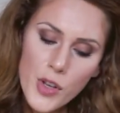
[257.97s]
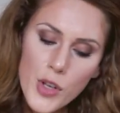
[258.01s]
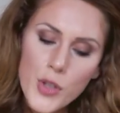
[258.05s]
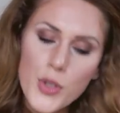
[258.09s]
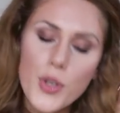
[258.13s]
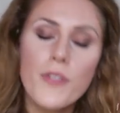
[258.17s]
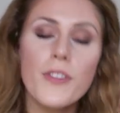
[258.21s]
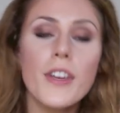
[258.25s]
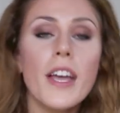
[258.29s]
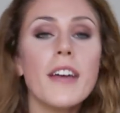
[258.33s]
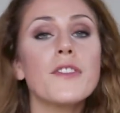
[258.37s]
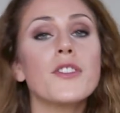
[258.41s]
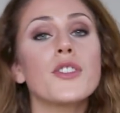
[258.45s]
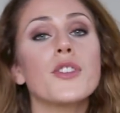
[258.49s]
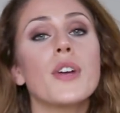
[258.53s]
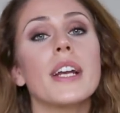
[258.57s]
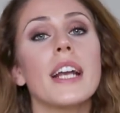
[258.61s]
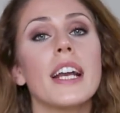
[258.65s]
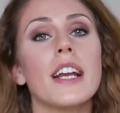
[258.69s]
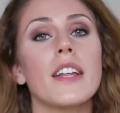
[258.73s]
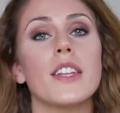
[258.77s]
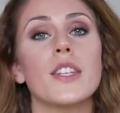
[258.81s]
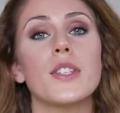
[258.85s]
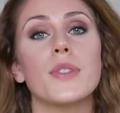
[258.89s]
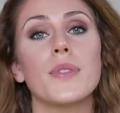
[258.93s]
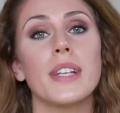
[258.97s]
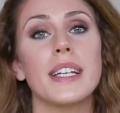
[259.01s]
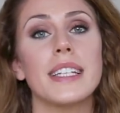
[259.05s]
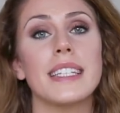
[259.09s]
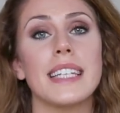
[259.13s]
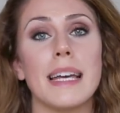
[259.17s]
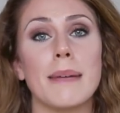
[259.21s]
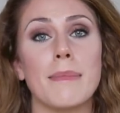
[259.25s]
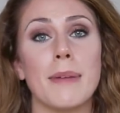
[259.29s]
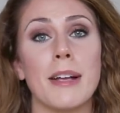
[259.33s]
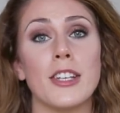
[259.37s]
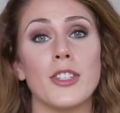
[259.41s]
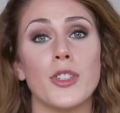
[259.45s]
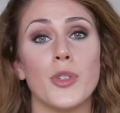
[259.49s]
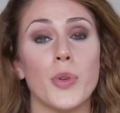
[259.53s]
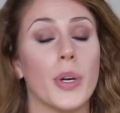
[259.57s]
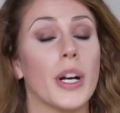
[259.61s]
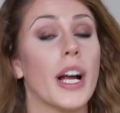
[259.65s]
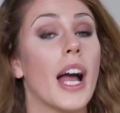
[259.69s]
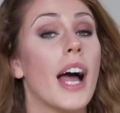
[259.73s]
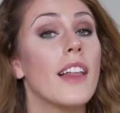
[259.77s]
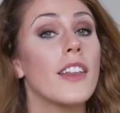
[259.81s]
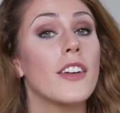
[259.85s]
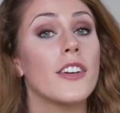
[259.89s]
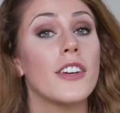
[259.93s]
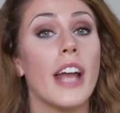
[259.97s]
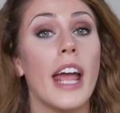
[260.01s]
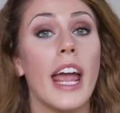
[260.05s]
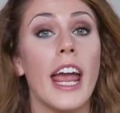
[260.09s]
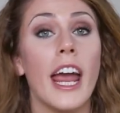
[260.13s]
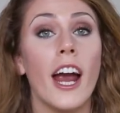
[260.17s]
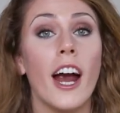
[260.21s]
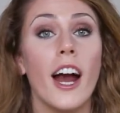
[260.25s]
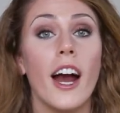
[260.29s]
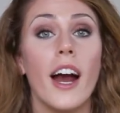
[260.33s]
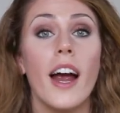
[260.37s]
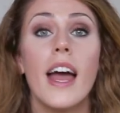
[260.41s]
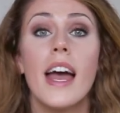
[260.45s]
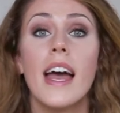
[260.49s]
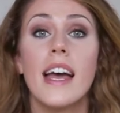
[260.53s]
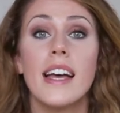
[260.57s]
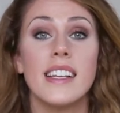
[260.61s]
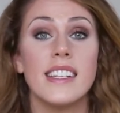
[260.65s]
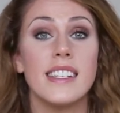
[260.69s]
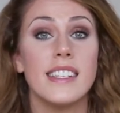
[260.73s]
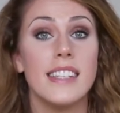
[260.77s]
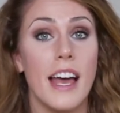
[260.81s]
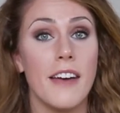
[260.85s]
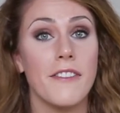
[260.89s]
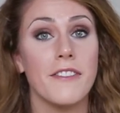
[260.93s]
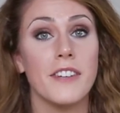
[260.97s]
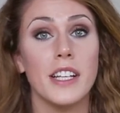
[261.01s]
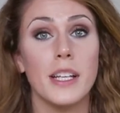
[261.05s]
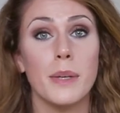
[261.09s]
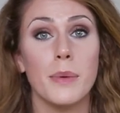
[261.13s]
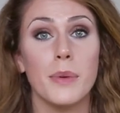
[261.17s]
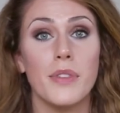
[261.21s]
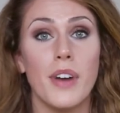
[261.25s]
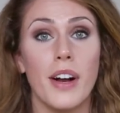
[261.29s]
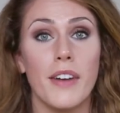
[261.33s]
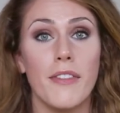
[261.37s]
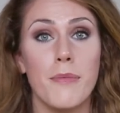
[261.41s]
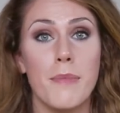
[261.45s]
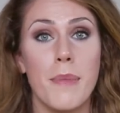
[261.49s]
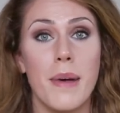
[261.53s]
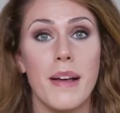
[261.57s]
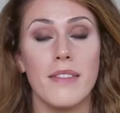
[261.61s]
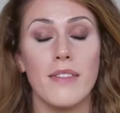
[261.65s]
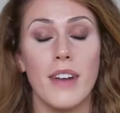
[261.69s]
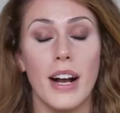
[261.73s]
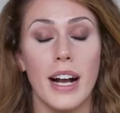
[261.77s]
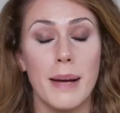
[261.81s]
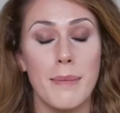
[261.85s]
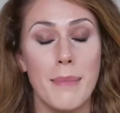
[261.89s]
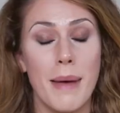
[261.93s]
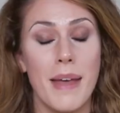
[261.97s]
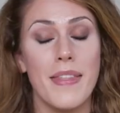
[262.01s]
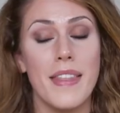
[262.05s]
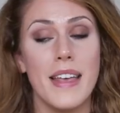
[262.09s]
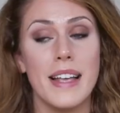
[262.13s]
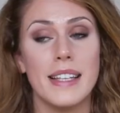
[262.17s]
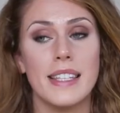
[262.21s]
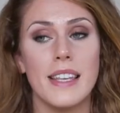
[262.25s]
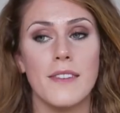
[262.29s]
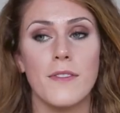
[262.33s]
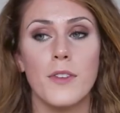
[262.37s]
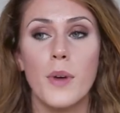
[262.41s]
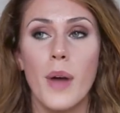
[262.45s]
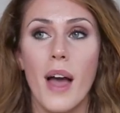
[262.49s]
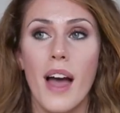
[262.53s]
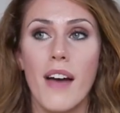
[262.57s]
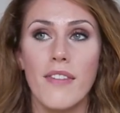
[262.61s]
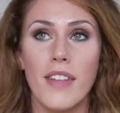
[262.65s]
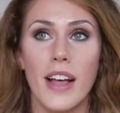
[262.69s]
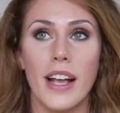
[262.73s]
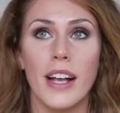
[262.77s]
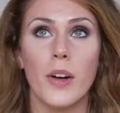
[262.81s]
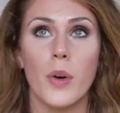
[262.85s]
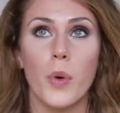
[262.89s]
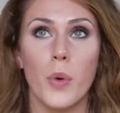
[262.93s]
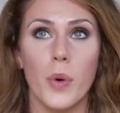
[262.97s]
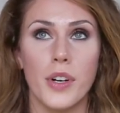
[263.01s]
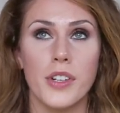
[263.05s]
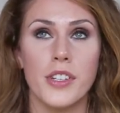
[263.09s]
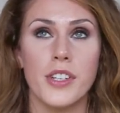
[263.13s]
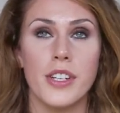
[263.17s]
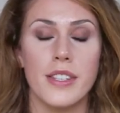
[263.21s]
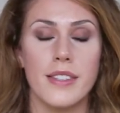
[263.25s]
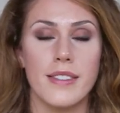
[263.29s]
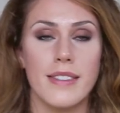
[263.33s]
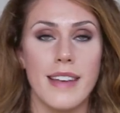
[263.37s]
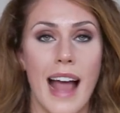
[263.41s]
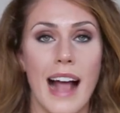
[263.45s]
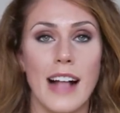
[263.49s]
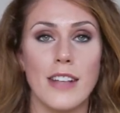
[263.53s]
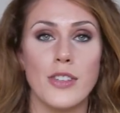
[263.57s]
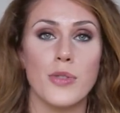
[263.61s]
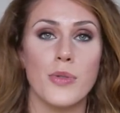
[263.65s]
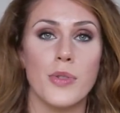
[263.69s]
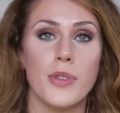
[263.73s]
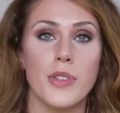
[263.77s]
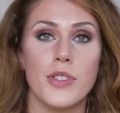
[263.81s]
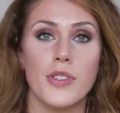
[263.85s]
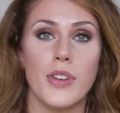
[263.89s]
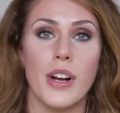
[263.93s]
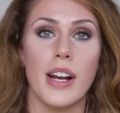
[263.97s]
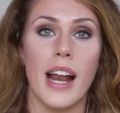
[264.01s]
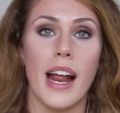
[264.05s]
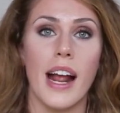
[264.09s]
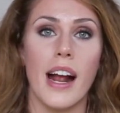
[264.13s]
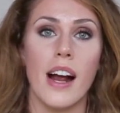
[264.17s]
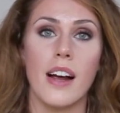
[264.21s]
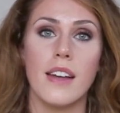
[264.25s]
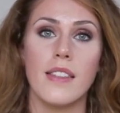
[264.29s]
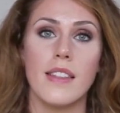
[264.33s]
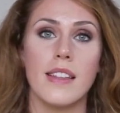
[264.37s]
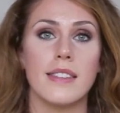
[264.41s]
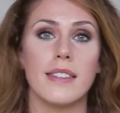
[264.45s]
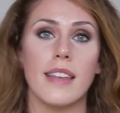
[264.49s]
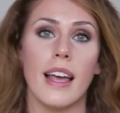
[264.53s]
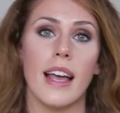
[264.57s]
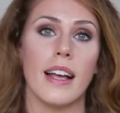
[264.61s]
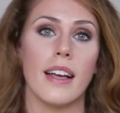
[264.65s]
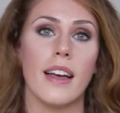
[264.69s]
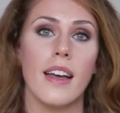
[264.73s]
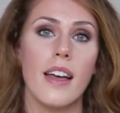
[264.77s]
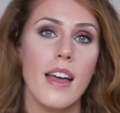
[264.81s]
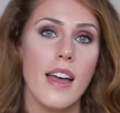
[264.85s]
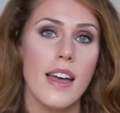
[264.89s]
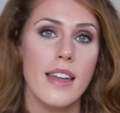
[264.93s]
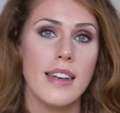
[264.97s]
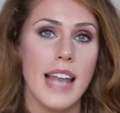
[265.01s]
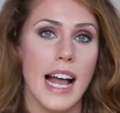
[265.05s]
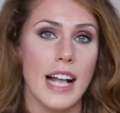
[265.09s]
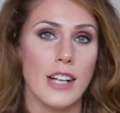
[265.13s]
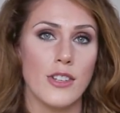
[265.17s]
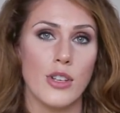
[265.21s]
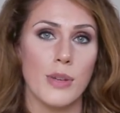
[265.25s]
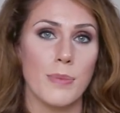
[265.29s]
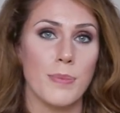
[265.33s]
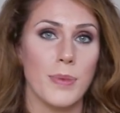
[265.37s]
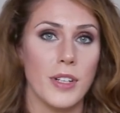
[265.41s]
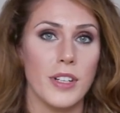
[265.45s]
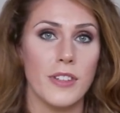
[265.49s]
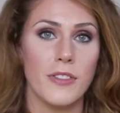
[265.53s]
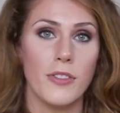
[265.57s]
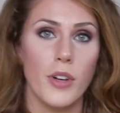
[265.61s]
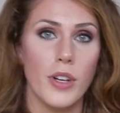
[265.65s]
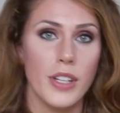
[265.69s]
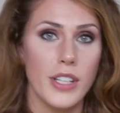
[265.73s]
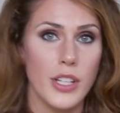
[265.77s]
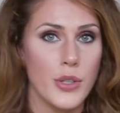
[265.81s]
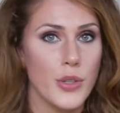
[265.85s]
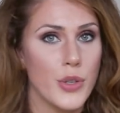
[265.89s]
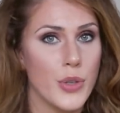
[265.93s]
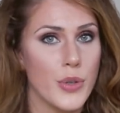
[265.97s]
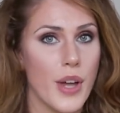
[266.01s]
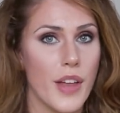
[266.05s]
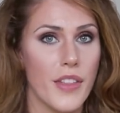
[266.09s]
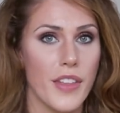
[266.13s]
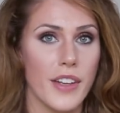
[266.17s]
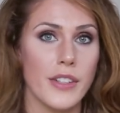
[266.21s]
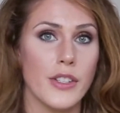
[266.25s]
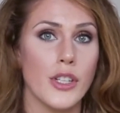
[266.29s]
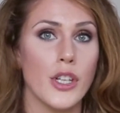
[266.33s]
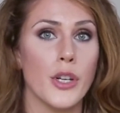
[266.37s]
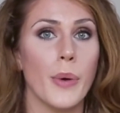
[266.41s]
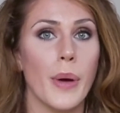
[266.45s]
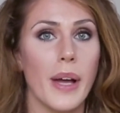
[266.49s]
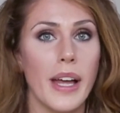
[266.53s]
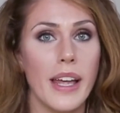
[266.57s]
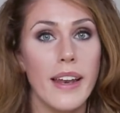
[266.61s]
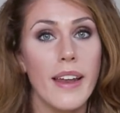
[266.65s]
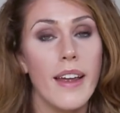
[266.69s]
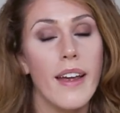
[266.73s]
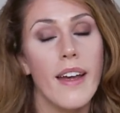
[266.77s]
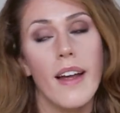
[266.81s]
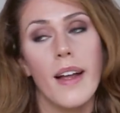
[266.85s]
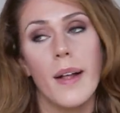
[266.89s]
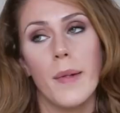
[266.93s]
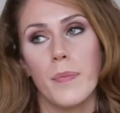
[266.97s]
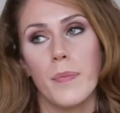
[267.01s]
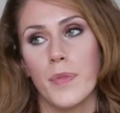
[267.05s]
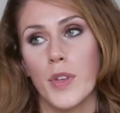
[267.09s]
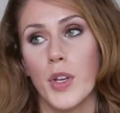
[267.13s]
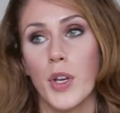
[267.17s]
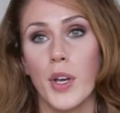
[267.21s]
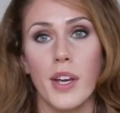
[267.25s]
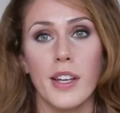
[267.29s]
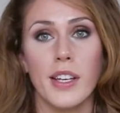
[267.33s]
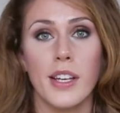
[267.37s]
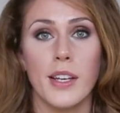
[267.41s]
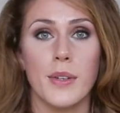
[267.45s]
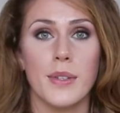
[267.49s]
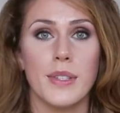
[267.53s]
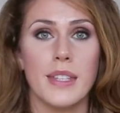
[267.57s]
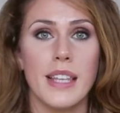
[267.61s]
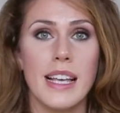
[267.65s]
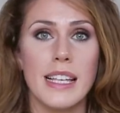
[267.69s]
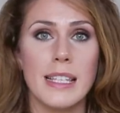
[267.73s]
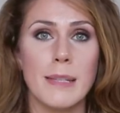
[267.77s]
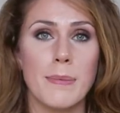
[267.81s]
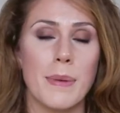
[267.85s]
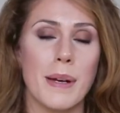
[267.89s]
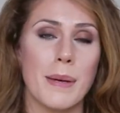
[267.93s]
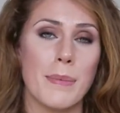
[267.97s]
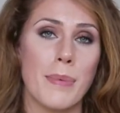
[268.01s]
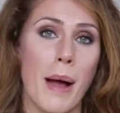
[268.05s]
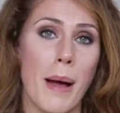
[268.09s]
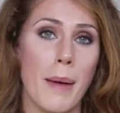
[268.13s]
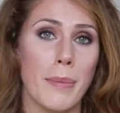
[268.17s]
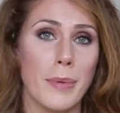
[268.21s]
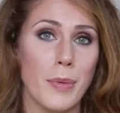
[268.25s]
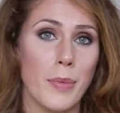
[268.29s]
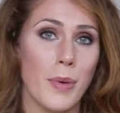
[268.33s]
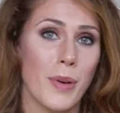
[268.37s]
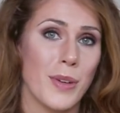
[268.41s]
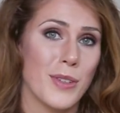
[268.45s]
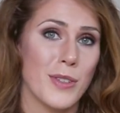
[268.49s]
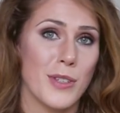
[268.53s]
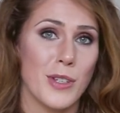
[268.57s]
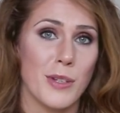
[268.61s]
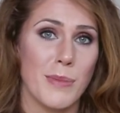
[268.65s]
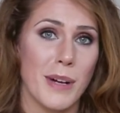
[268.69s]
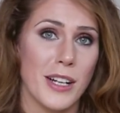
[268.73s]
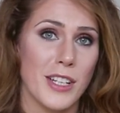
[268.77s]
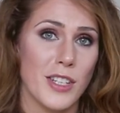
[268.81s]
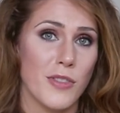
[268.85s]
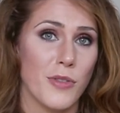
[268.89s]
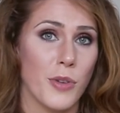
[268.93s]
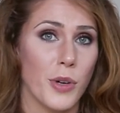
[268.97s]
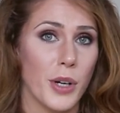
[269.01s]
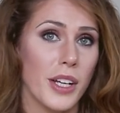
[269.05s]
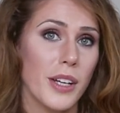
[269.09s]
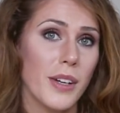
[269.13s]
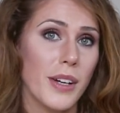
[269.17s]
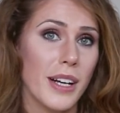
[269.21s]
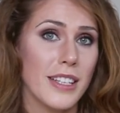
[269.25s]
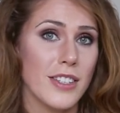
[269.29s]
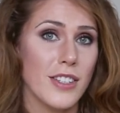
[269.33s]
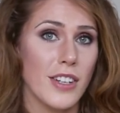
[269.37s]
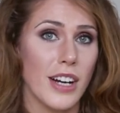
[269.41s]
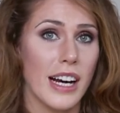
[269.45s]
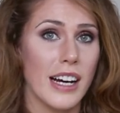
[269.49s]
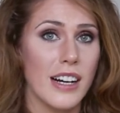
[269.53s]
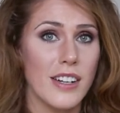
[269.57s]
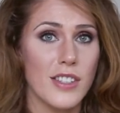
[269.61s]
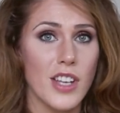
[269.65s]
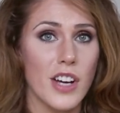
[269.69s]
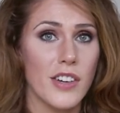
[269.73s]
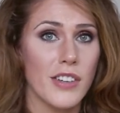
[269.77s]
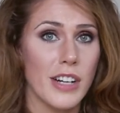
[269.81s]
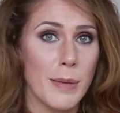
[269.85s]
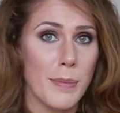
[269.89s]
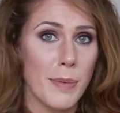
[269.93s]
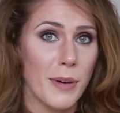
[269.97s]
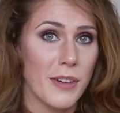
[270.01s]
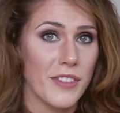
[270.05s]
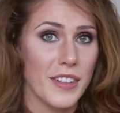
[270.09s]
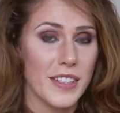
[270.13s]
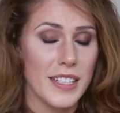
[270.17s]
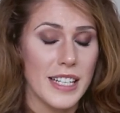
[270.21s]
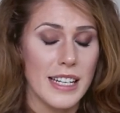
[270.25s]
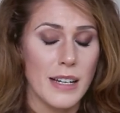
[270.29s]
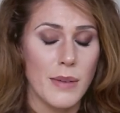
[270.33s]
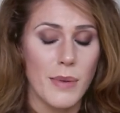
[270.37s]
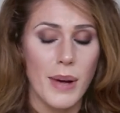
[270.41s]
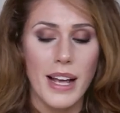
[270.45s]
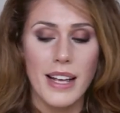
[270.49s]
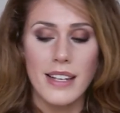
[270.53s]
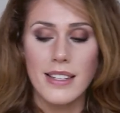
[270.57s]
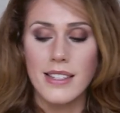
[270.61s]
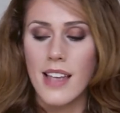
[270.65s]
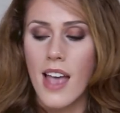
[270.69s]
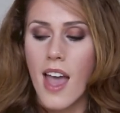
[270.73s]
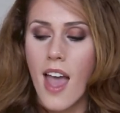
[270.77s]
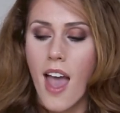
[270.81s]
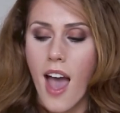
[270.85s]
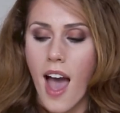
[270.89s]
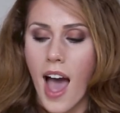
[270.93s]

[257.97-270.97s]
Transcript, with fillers: So if you have straight hair that's really damaged or colored hair, definitely would recommend this. If you have like gorgeous natural straight hair that's like naturally beautiful and you do nothing to it, you can use this, but it probably won't do much for you because your hair is already perfect anyways.